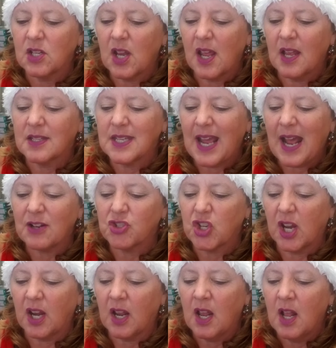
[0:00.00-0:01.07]

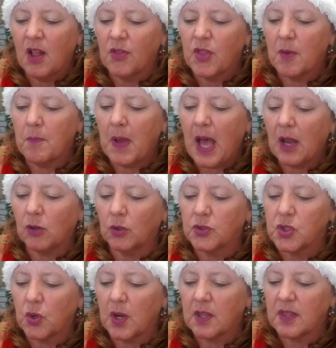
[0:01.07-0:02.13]
attaching the model
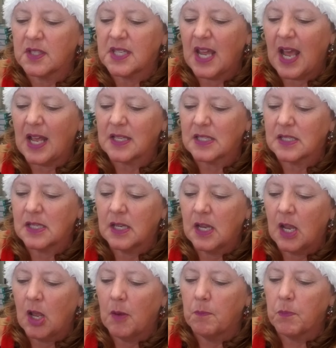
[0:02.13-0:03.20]
during the test.
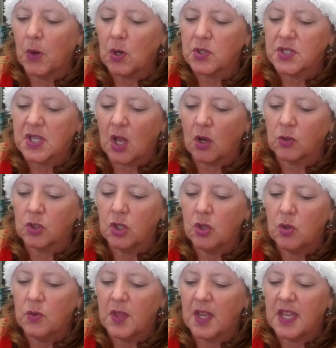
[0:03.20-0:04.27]
Birdsong
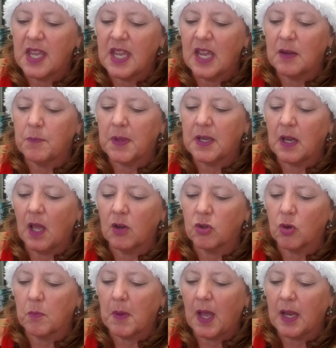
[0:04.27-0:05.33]
knew that he had been
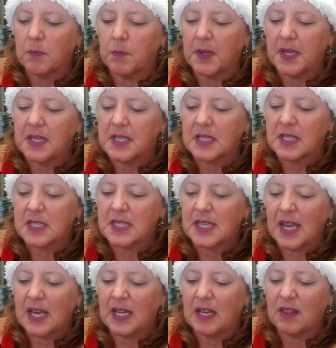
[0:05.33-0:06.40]
undermined, but he didn't
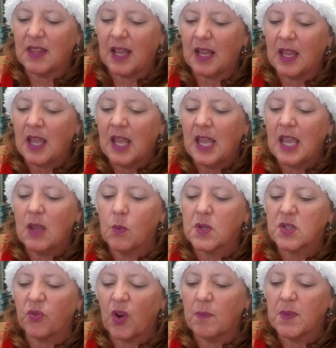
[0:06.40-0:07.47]
say anything. He
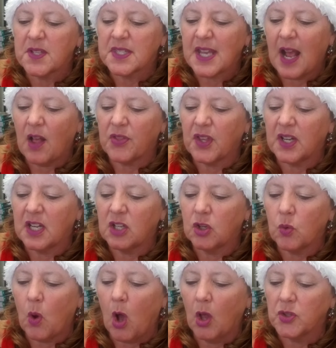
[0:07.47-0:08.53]
was from the South, and he
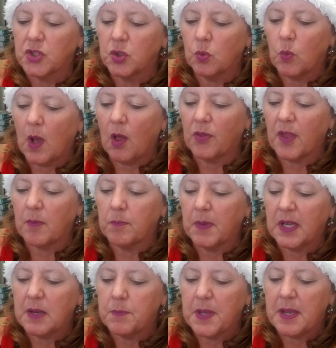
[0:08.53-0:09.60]
knew all too well that
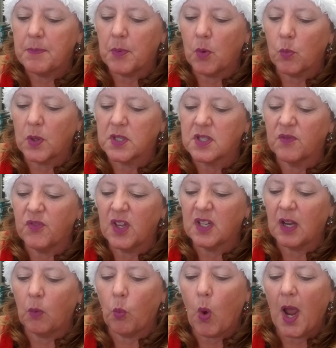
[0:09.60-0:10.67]
many people would
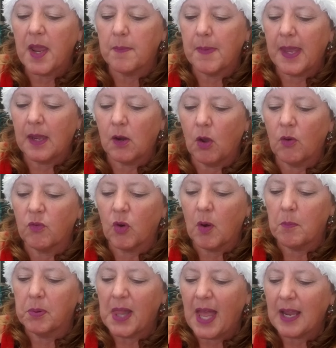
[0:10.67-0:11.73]
defend a white man over
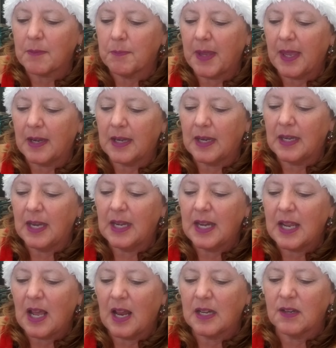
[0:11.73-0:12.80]
a black man in
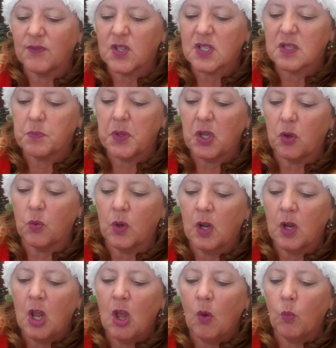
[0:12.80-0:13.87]
any kind of dispute.
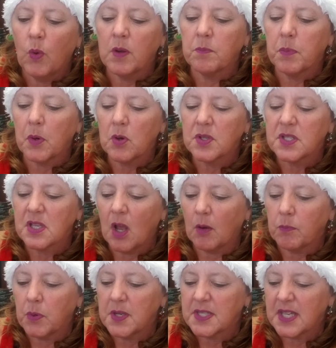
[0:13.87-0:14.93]
When
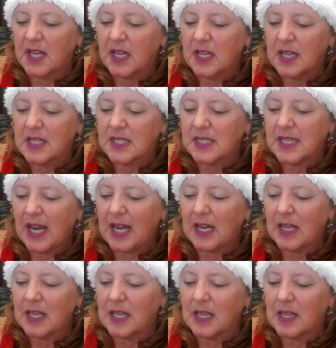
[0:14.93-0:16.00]
Birdsong presented his
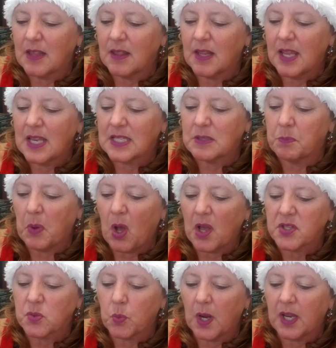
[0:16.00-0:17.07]
data, his
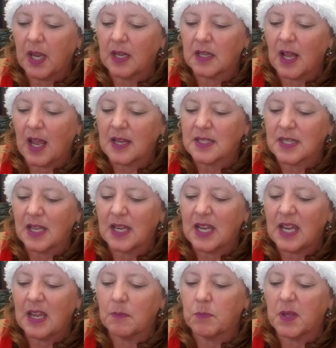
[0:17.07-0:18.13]
boss recognized that
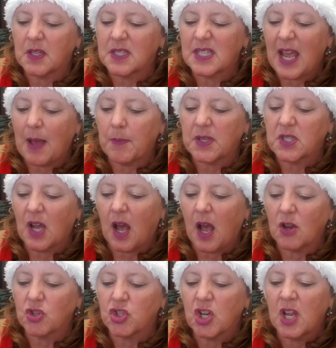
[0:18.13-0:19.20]
he had been
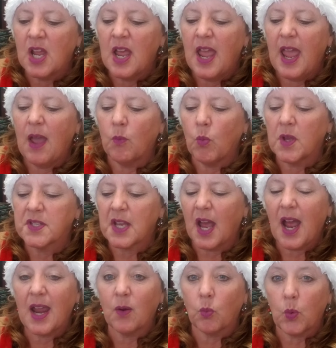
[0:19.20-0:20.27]
sabotaged and was
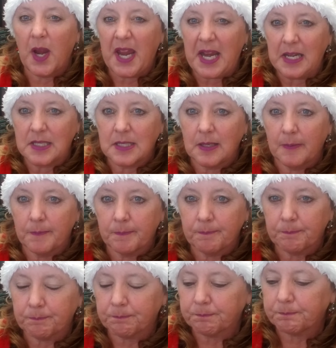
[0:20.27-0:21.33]
irate.
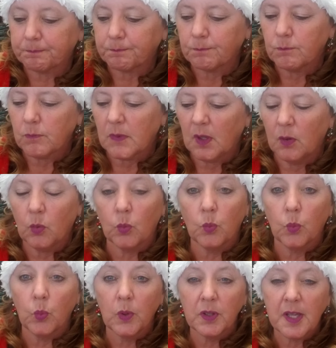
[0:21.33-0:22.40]

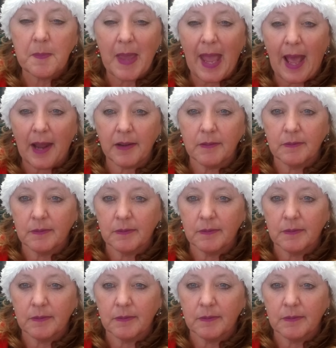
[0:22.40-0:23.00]
Really mad.